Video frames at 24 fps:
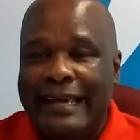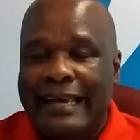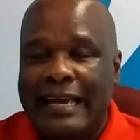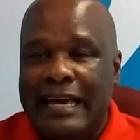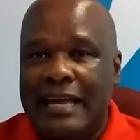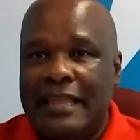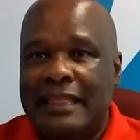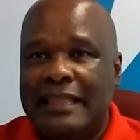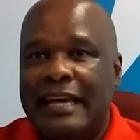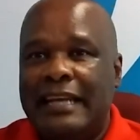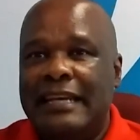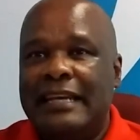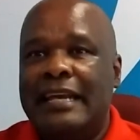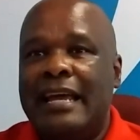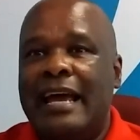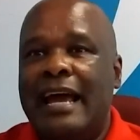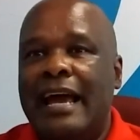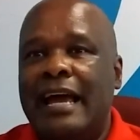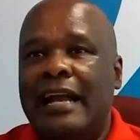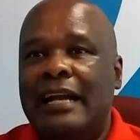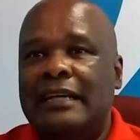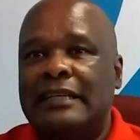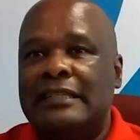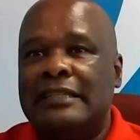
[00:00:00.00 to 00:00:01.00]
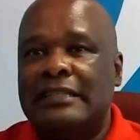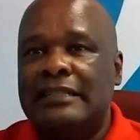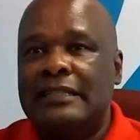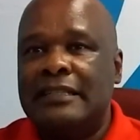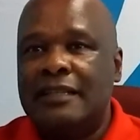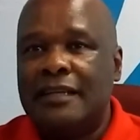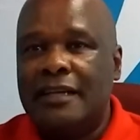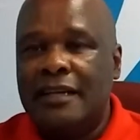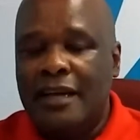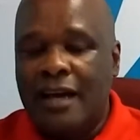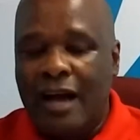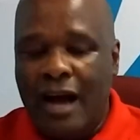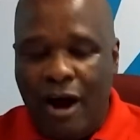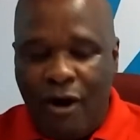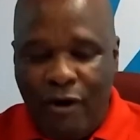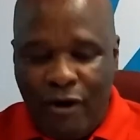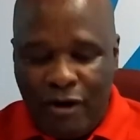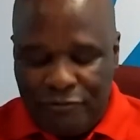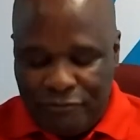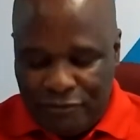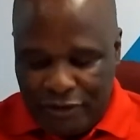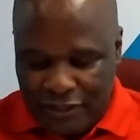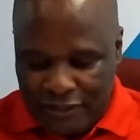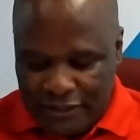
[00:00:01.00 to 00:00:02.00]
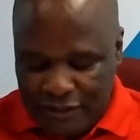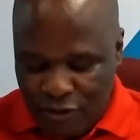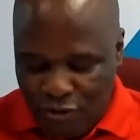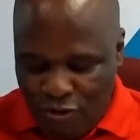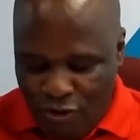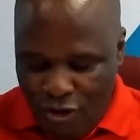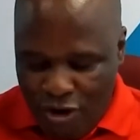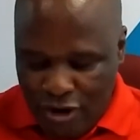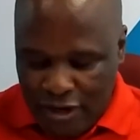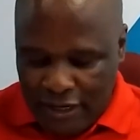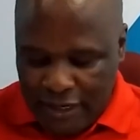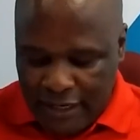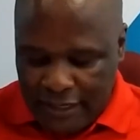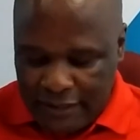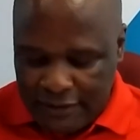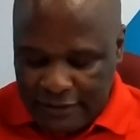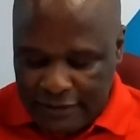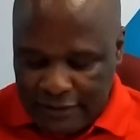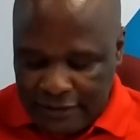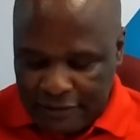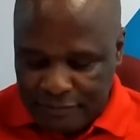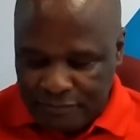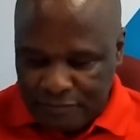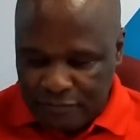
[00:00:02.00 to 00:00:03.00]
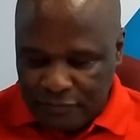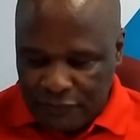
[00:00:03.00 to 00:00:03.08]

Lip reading: and then held our first Congress